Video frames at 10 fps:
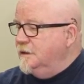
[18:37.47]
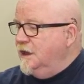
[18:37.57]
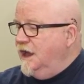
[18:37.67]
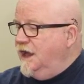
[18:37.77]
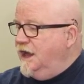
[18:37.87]

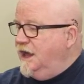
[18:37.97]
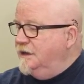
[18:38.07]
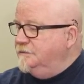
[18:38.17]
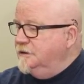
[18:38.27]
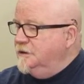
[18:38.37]

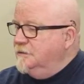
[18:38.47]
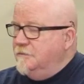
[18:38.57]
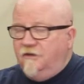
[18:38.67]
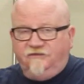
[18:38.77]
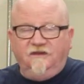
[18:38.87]
Uh,
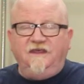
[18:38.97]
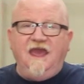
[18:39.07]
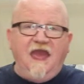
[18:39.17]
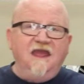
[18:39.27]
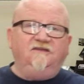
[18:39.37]
most of the
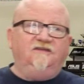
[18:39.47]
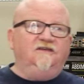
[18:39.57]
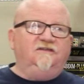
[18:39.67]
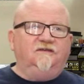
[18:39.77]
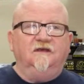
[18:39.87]

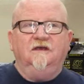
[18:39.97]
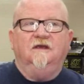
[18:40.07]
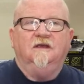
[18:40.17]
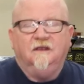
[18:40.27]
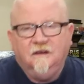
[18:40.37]
ASUS,
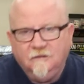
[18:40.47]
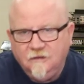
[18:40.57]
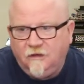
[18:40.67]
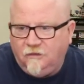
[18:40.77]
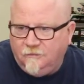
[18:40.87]

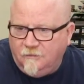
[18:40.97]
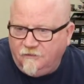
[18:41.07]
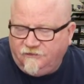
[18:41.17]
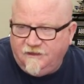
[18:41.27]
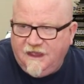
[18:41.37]

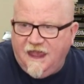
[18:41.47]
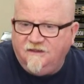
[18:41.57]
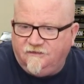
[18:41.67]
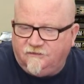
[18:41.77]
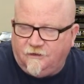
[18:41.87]
most of the
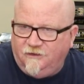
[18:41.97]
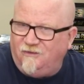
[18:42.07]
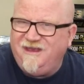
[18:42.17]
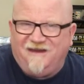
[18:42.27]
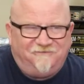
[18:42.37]
ASUS, you
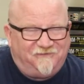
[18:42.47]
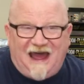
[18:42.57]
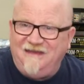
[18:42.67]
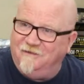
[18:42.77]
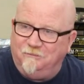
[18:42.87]
only have
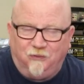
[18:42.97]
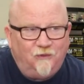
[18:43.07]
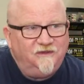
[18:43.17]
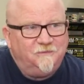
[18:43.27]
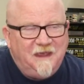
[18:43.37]
five
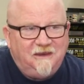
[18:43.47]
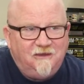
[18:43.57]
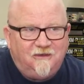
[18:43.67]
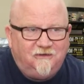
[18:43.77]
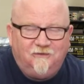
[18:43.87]
employees, man. You
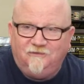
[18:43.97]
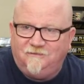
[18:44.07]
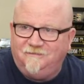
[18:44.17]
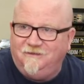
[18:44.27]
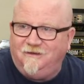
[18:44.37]
could use
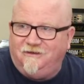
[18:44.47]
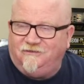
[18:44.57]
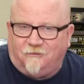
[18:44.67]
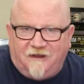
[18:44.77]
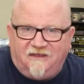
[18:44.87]
you could
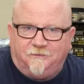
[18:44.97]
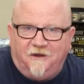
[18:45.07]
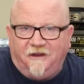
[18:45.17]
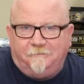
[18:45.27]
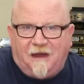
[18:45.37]
use a
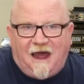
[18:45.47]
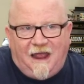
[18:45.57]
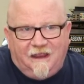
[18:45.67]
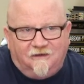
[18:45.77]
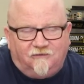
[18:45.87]
Raspberry Pi
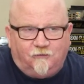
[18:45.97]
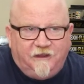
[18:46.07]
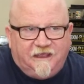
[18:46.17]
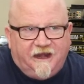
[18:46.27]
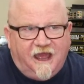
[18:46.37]
and
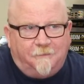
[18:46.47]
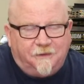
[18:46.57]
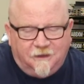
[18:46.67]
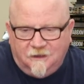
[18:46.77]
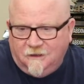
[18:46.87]
tweak it
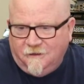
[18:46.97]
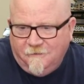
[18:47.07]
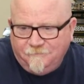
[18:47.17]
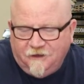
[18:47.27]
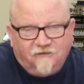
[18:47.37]
up.
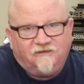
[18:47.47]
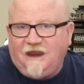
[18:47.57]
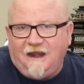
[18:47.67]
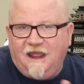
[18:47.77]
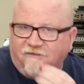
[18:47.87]
You're just
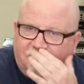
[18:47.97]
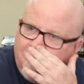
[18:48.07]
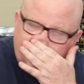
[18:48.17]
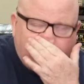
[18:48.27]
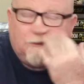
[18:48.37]
not asking
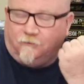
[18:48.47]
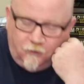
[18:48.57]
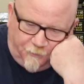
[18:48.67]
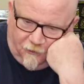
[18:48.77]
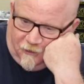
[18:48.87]
much
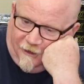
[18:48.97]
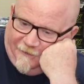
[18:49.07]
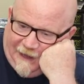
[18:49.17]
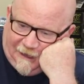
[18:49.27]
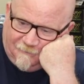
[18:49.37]
throughput on that.